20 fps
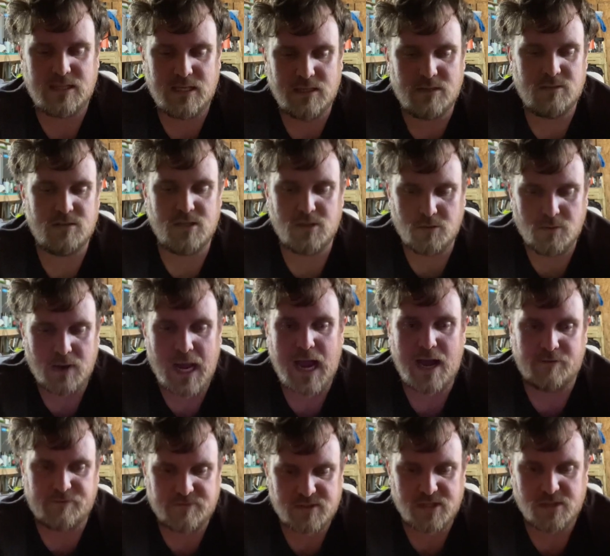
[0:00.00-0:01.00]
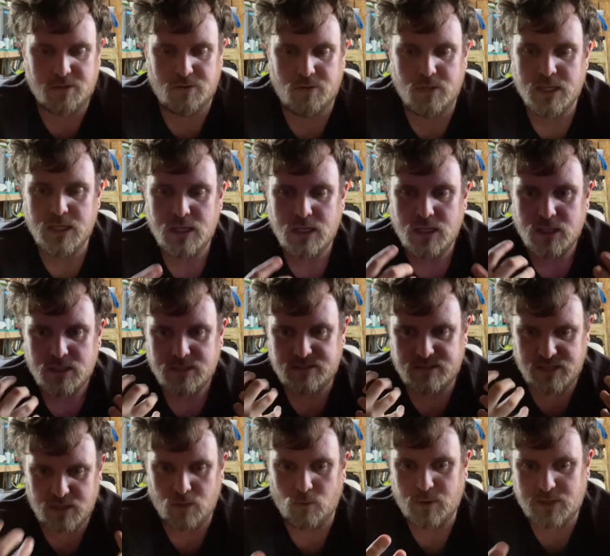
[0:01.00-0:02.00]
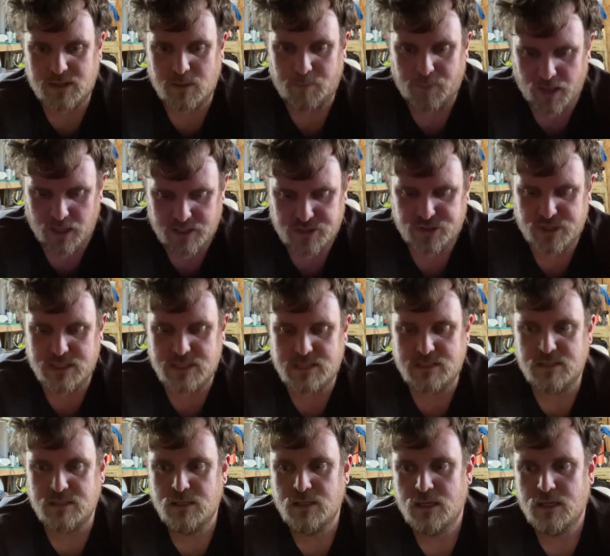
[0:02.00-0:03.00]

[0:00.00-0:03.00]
then you have to deal with the punches